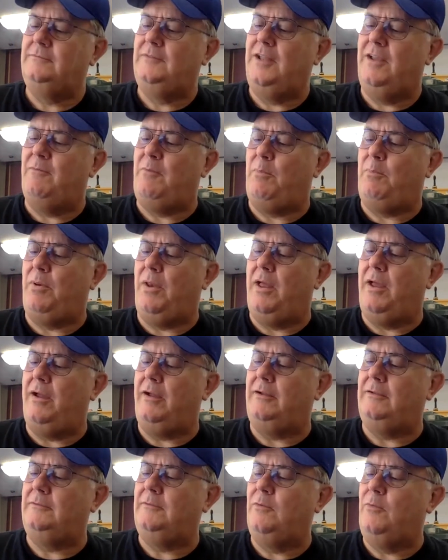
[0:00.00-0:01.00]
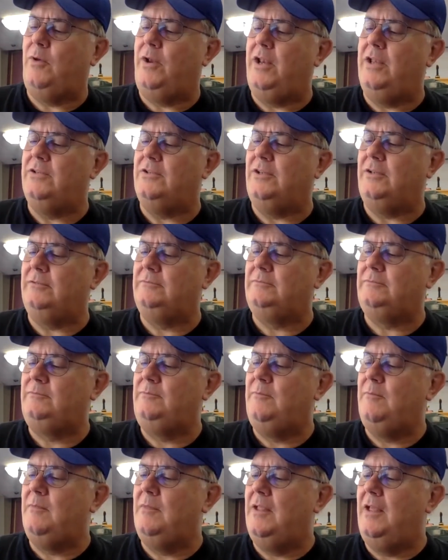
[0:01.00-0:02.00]
Give a plug. What is it?
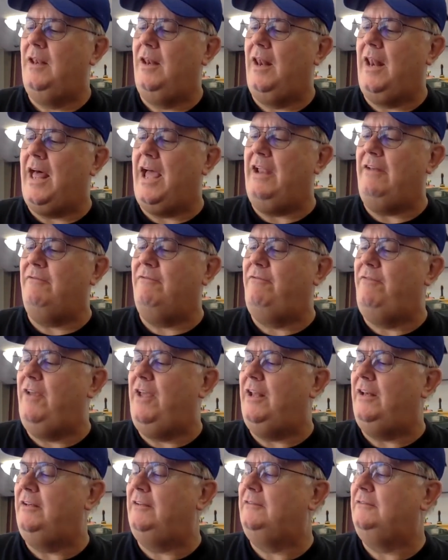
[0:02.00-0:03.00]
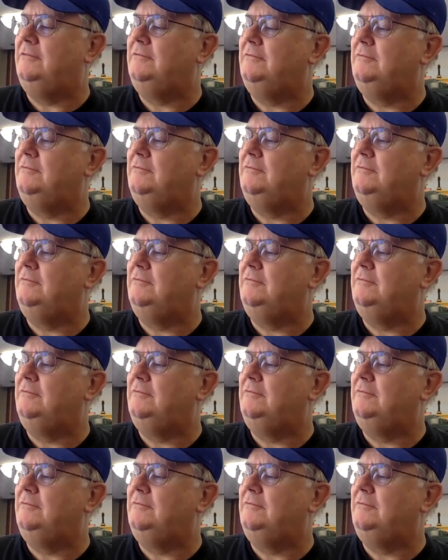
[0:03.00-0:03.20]
Light and Fit